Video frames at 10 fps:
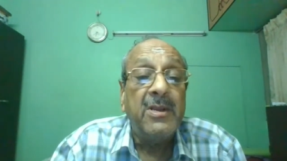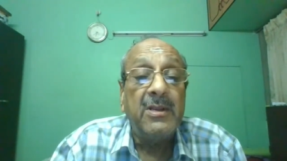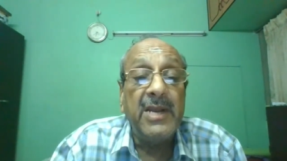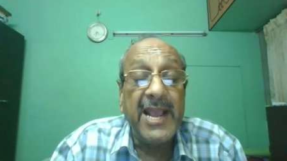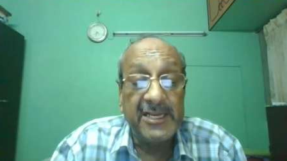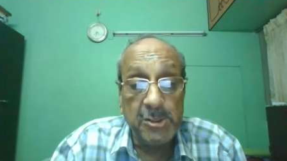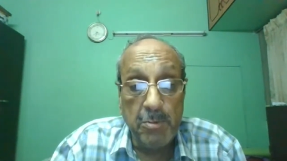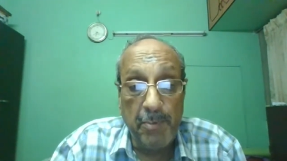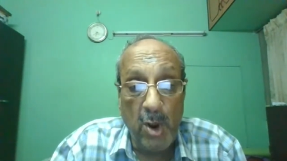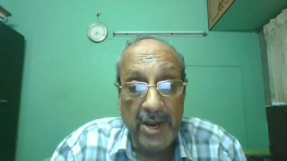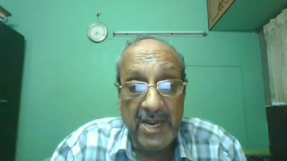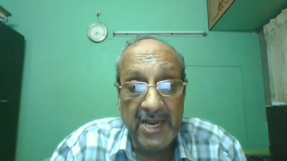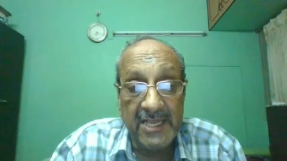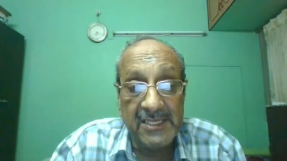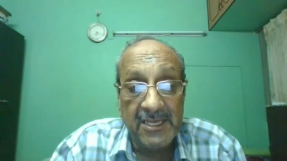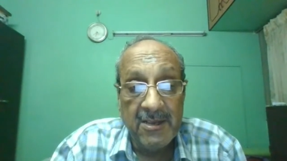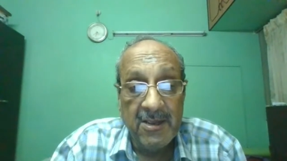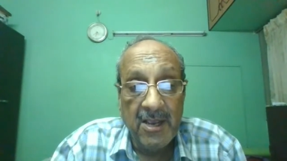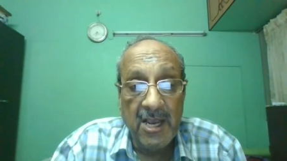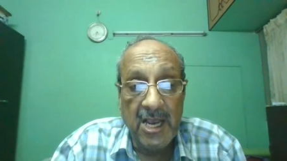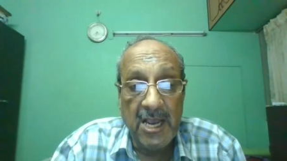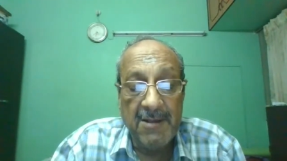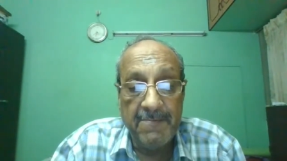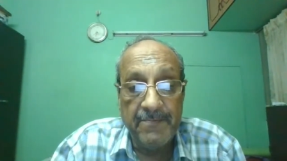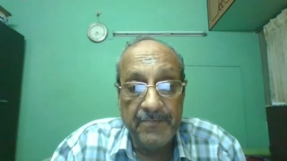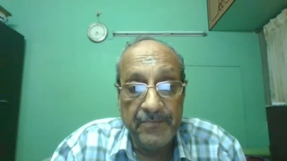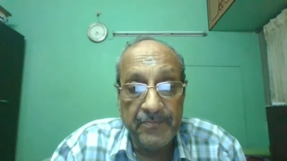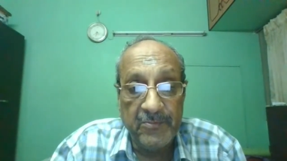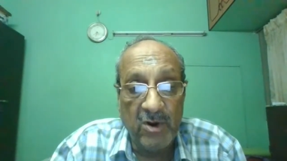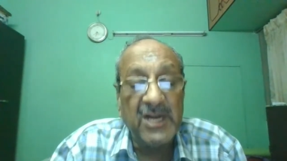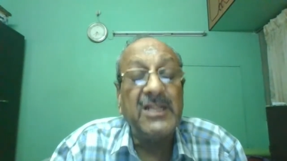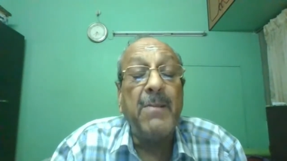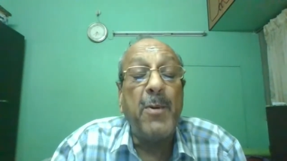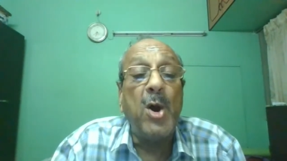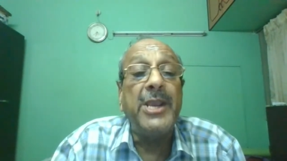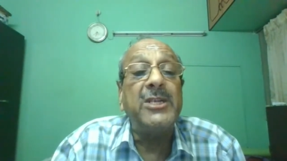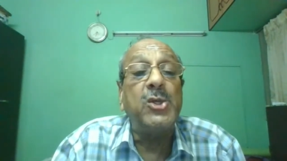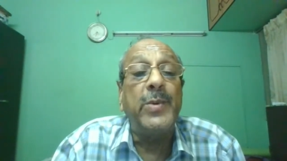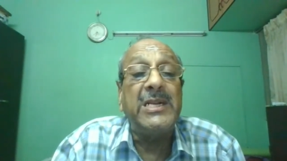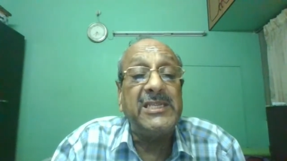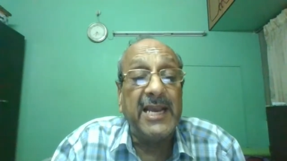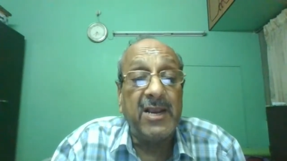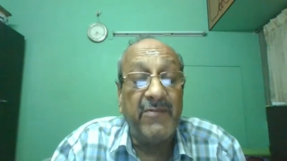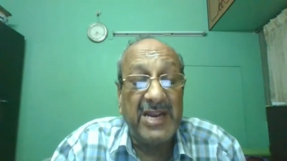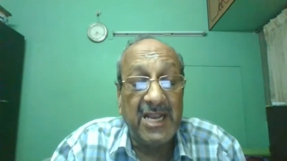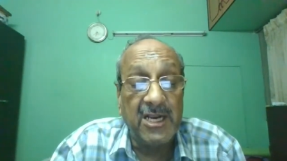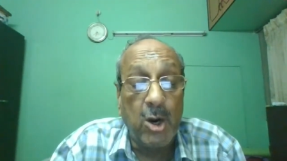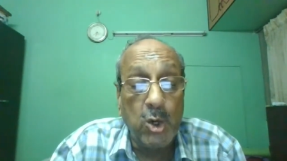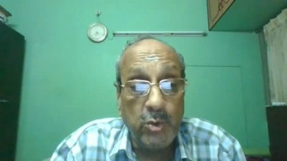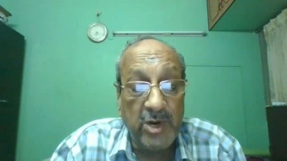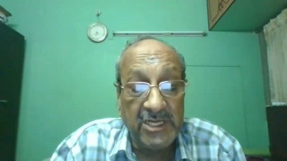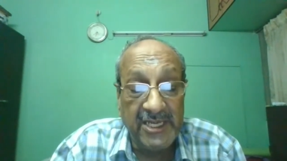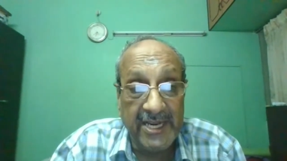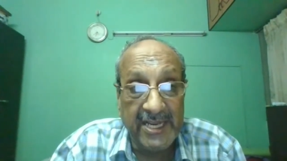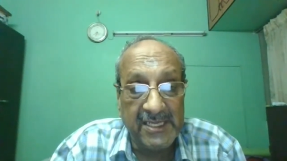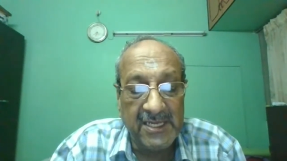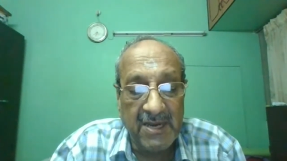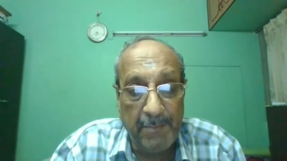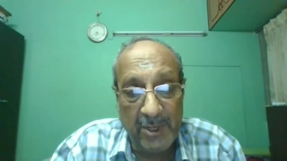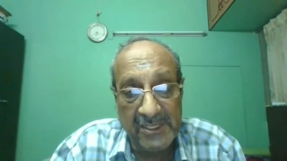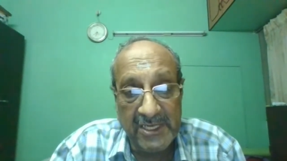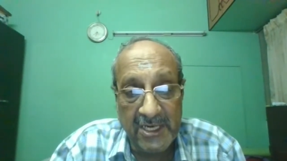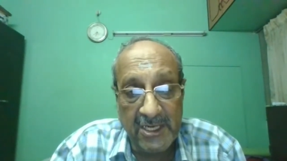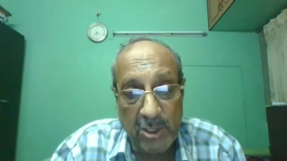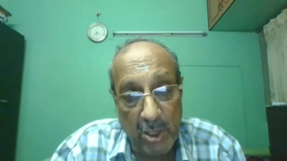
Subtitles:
Next point is, what are the points you will check when the outward check is deposited and